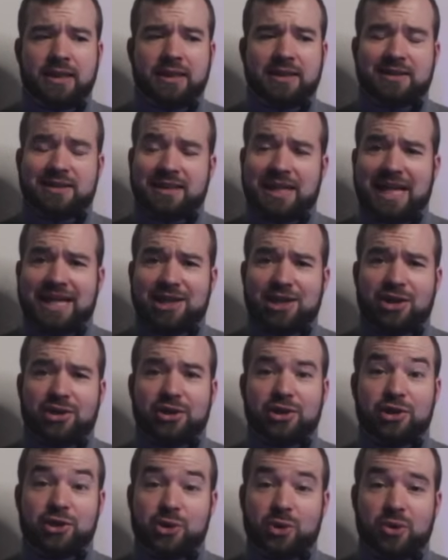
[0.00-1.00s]
standing on
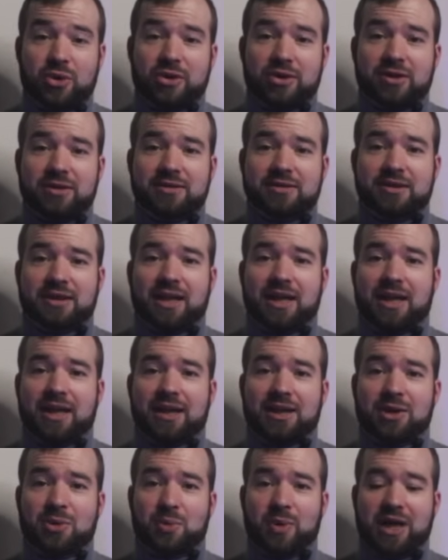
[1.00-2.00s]
the shore
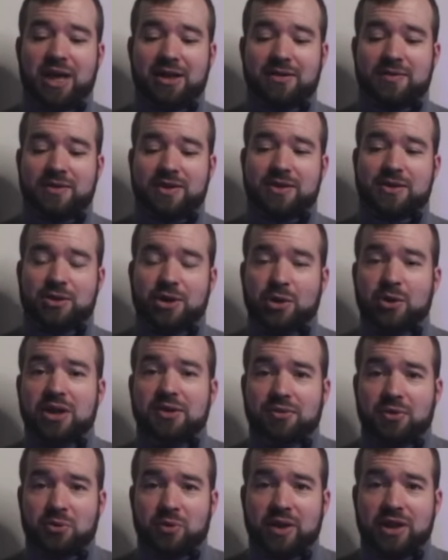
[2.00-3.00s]
and the waves don't
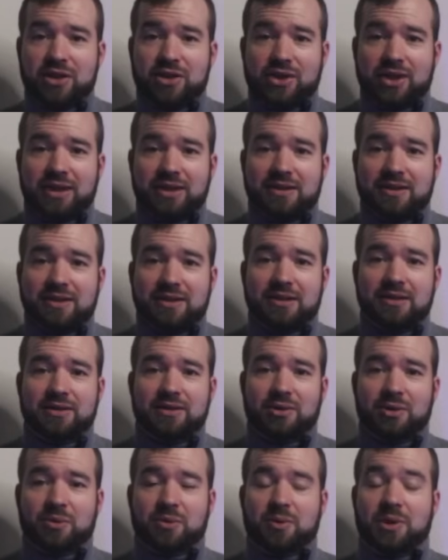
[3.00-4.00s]
even reach us,
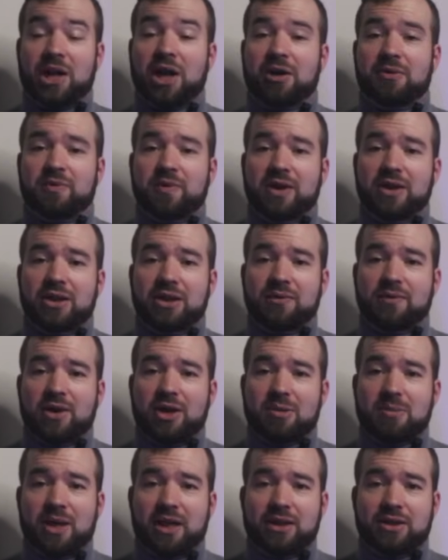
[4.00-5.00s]
so we're not feeling
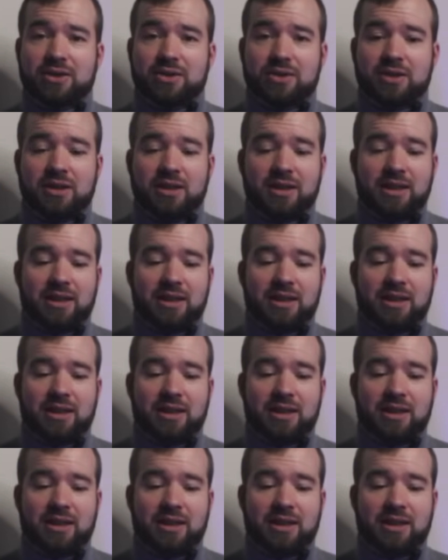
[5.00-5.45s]
very much.